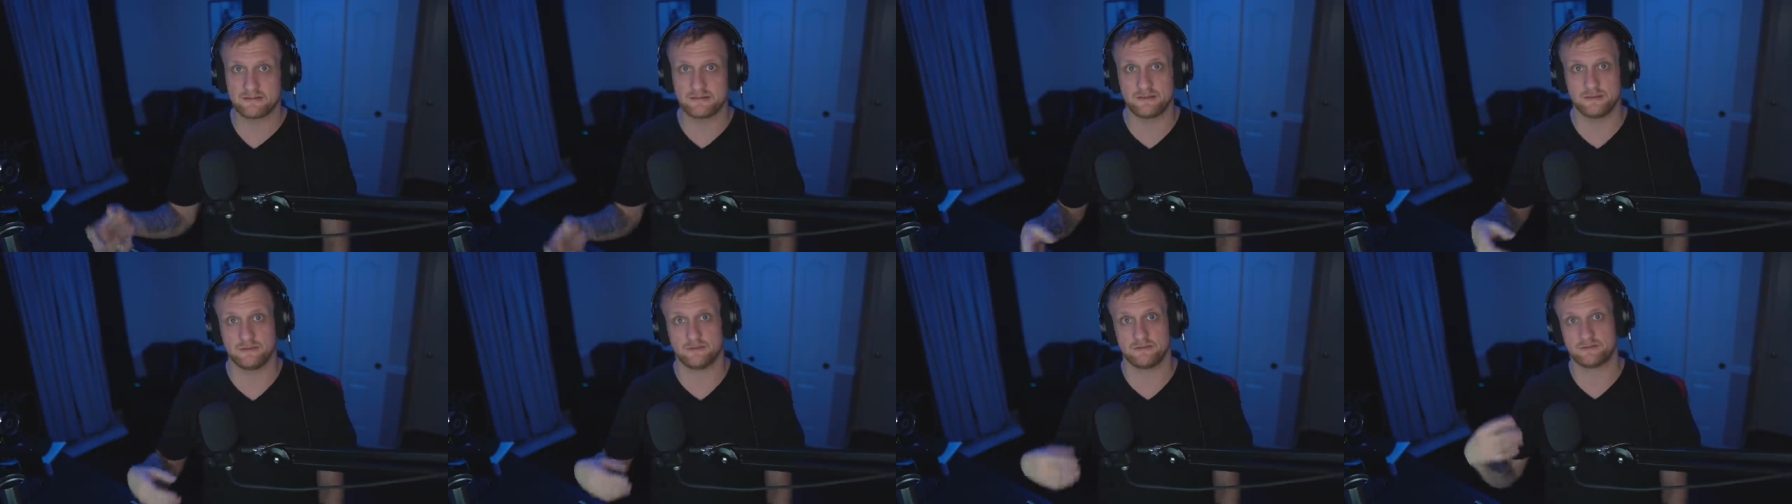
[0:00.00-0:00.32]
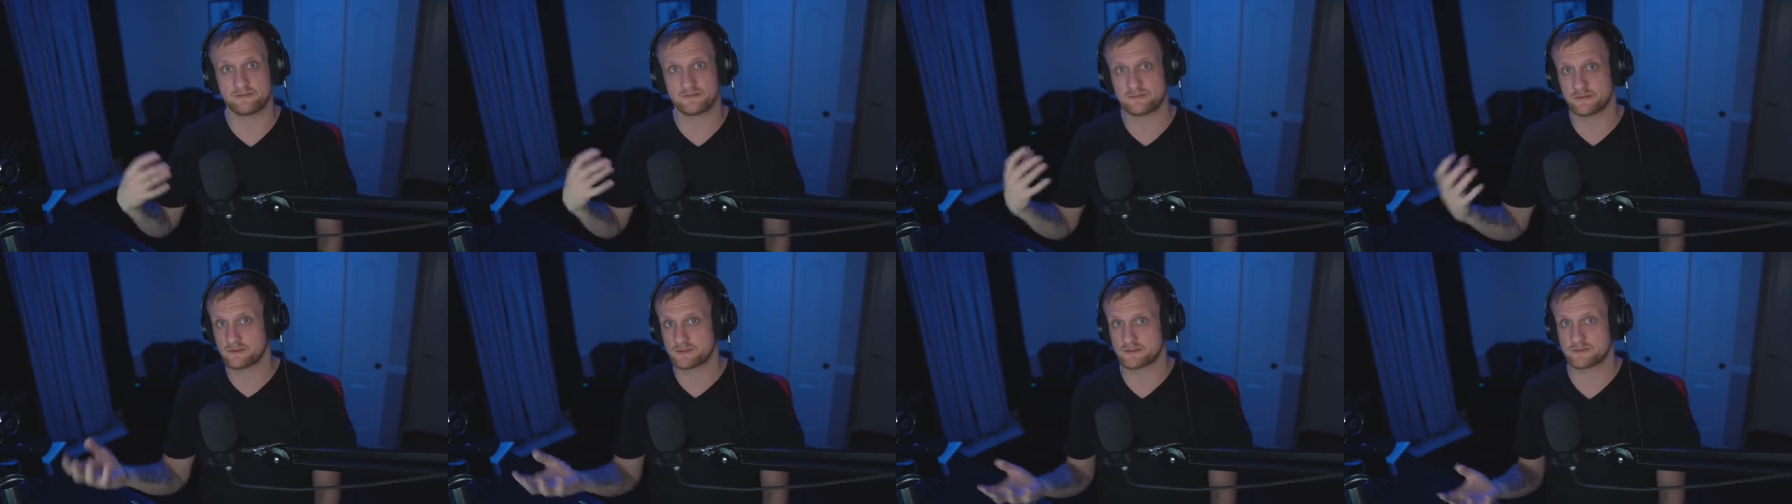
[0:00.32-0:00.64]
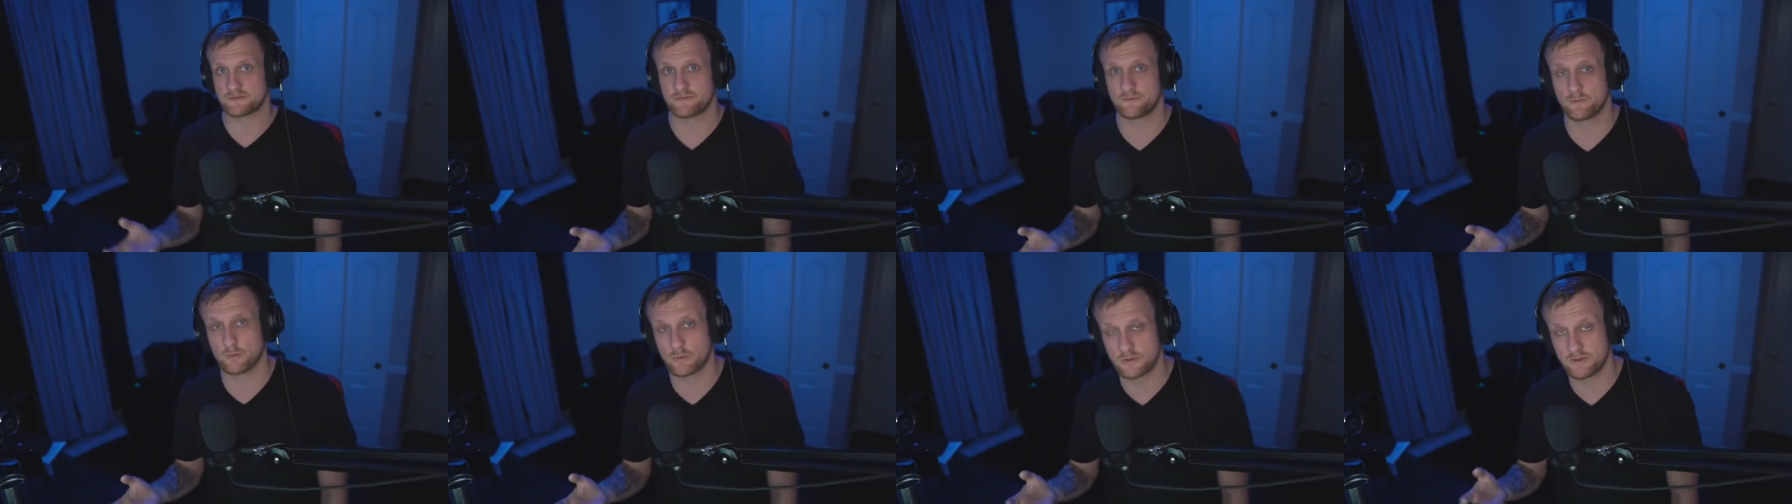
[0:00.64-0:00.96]
to search
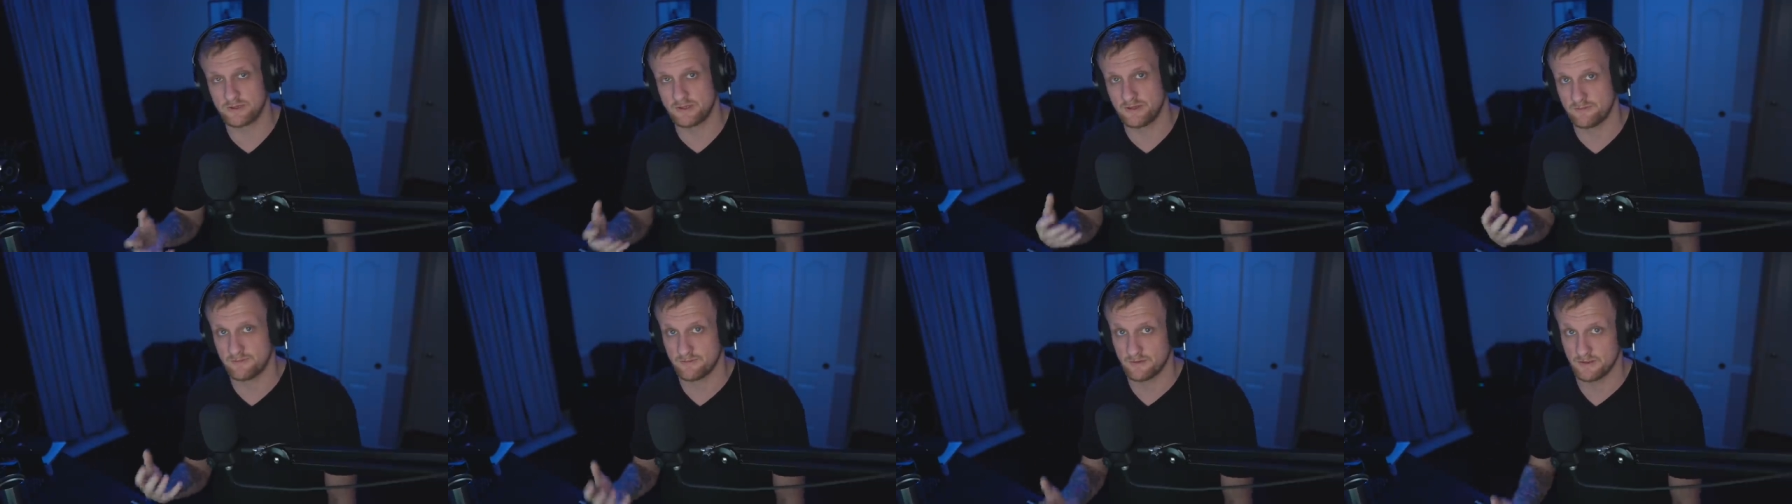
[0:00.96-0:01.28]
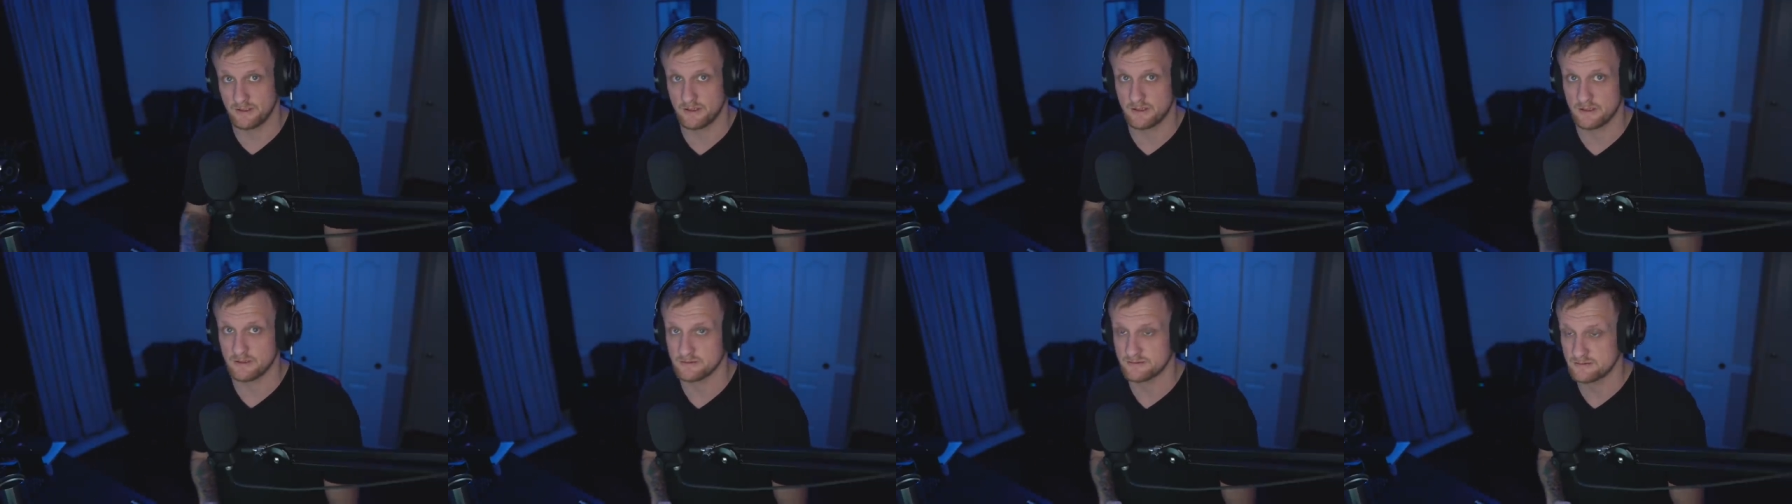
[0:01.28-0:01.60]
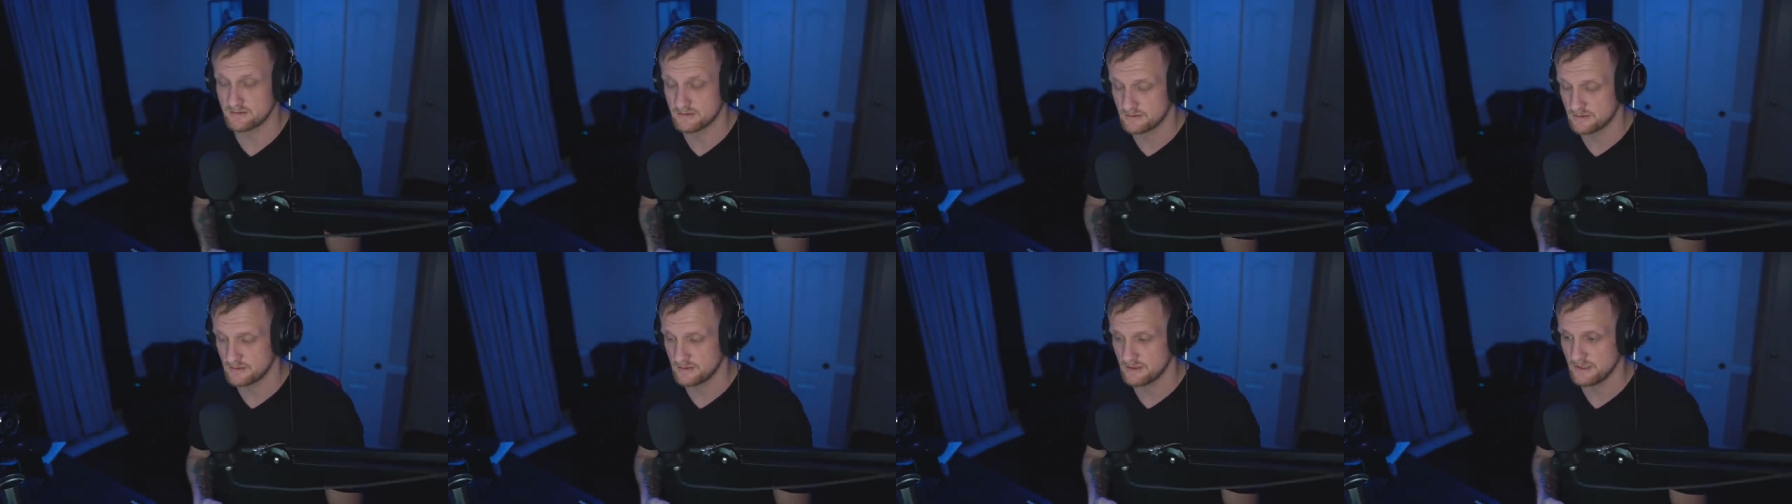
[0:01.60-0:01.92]
for different
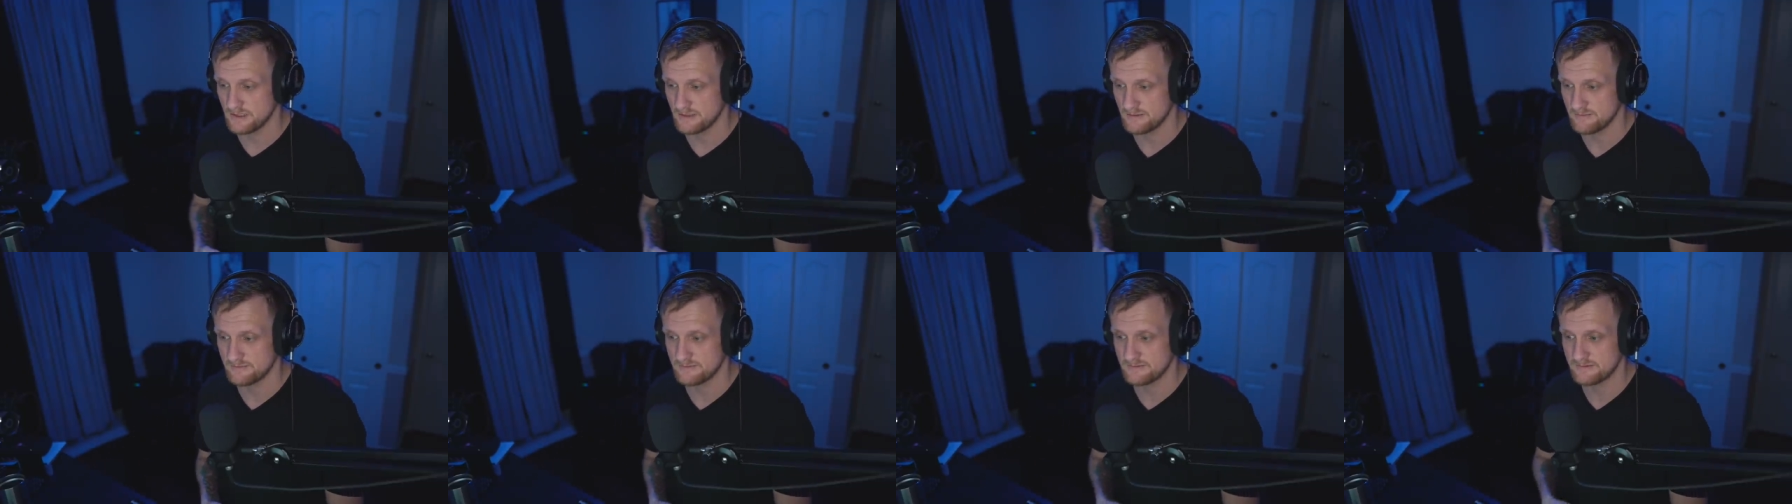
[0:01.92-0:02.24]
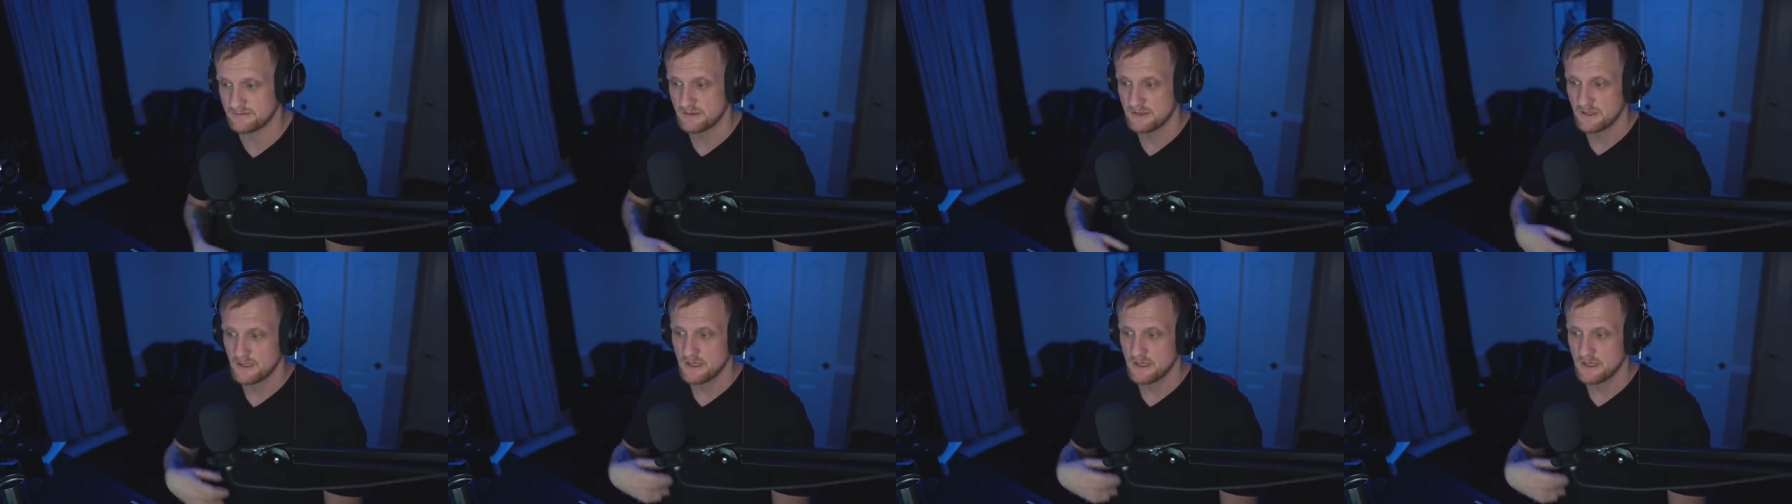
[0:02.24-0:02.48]
alternatives.